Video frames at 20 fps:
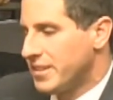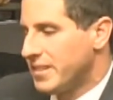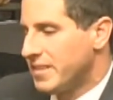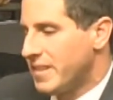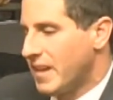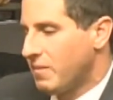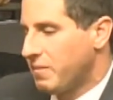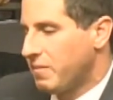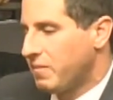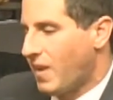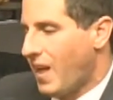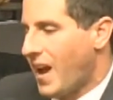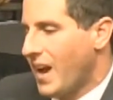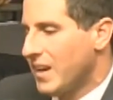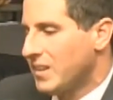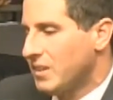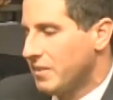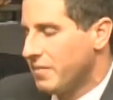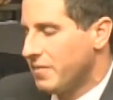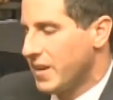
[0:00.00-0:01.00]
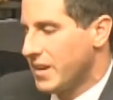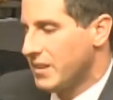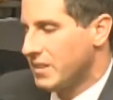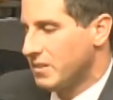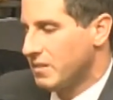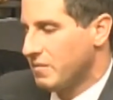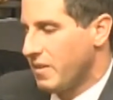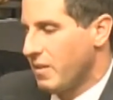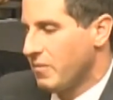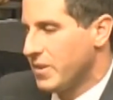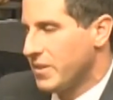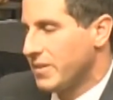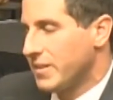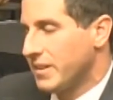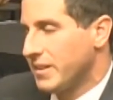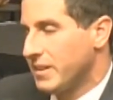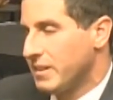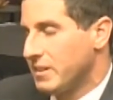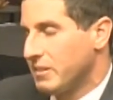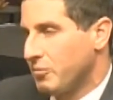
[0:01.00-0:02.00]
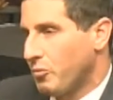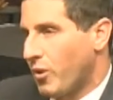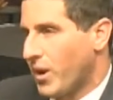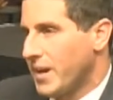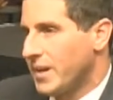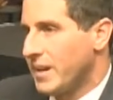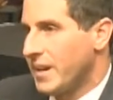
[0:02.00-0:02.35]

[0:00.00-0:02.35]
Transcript: that fly in the face of everything that is right